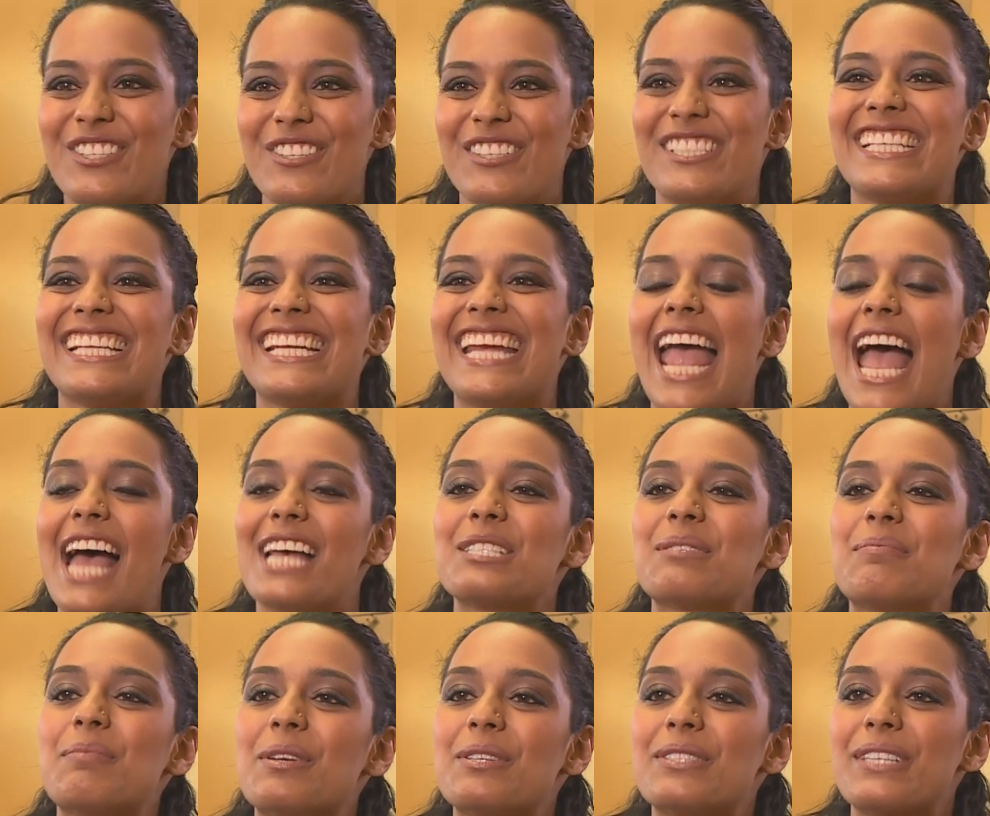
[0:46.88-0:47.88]
Shruti,
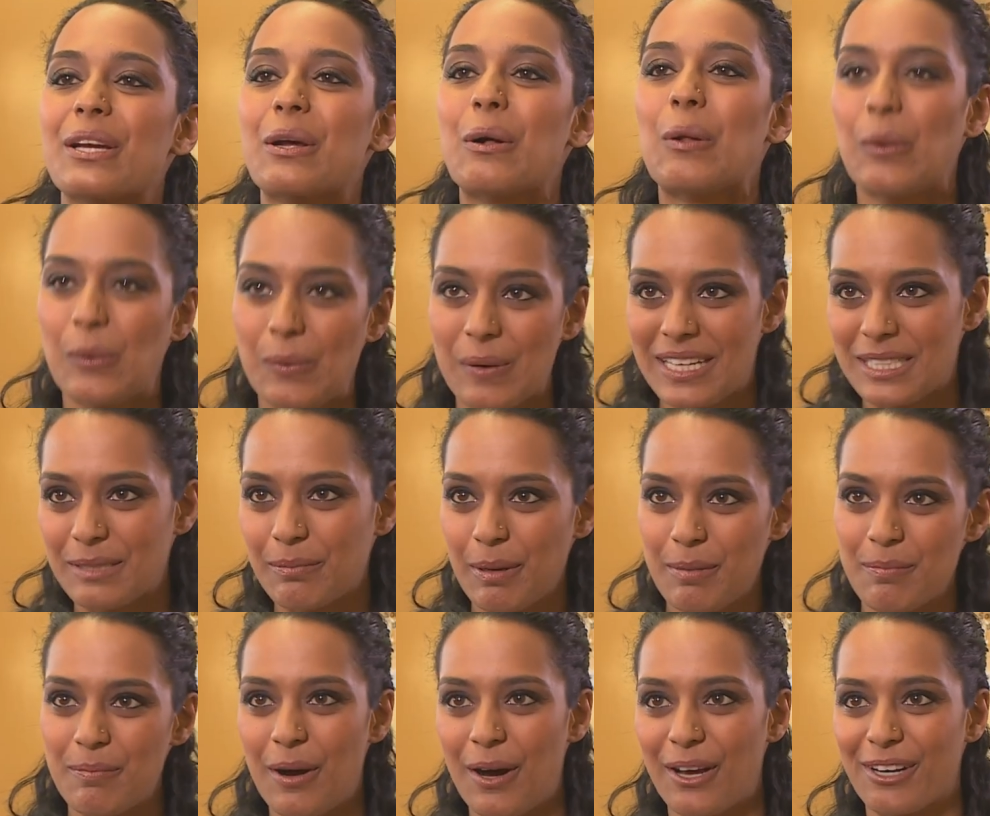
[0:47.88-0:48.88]
has music always
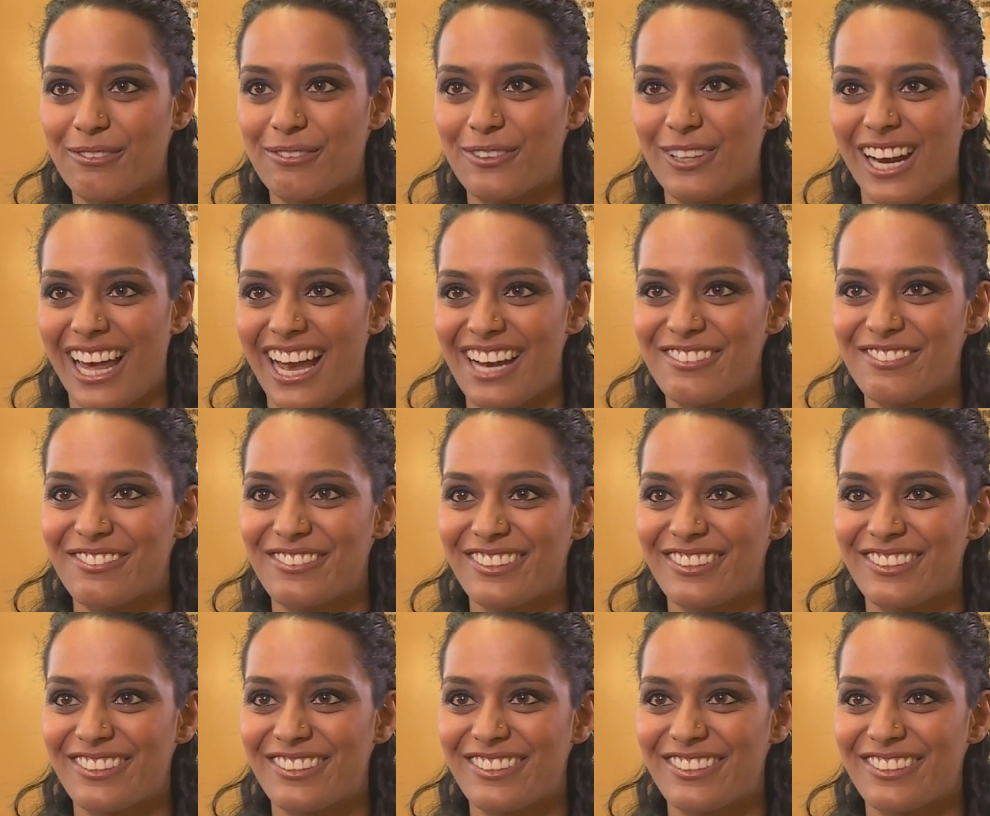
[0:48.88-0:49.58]
been part of your life?